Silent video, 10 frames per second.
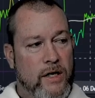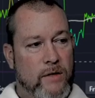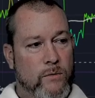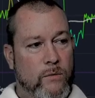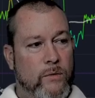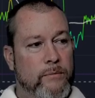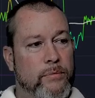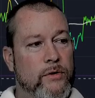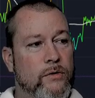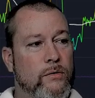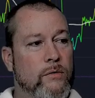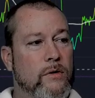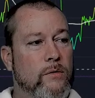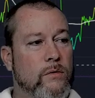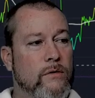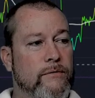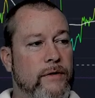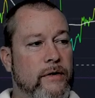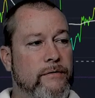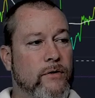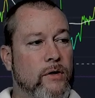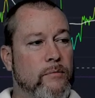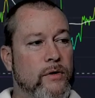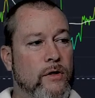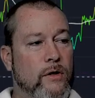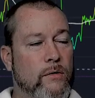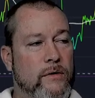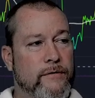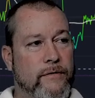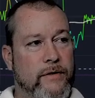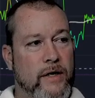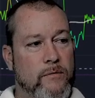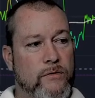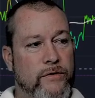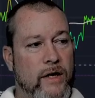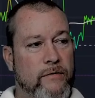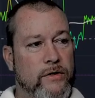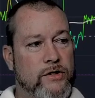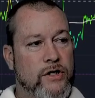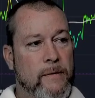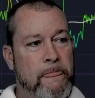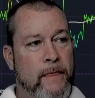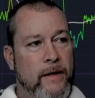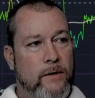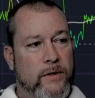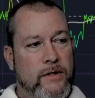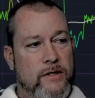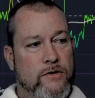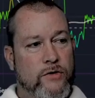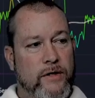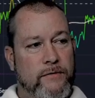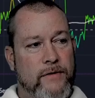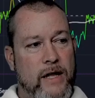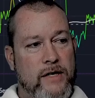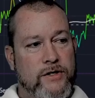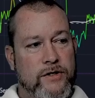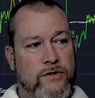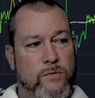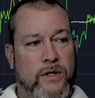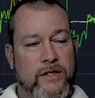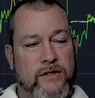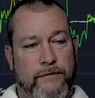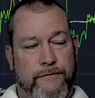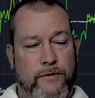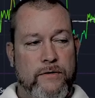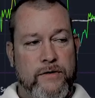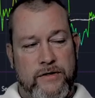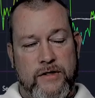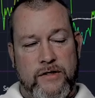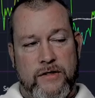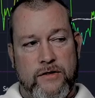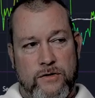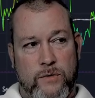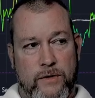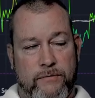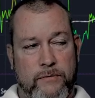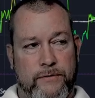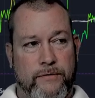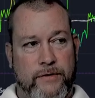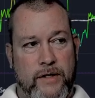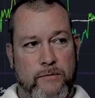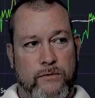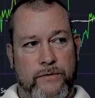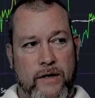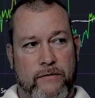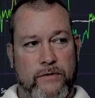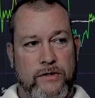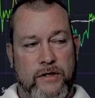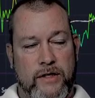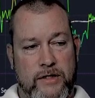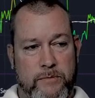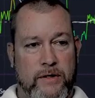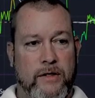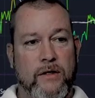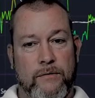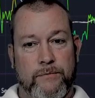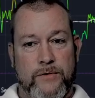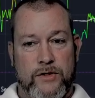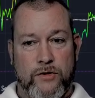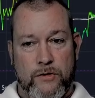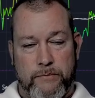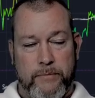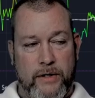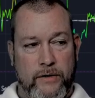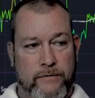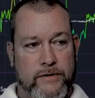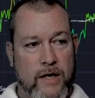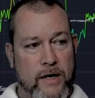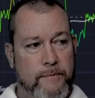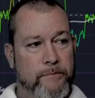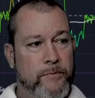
And when we're blue, we're very far below the 50-day moving average. And we get these green flashes when it's the furthest distance away from the 50-day moving average than it's been in a certain period of time.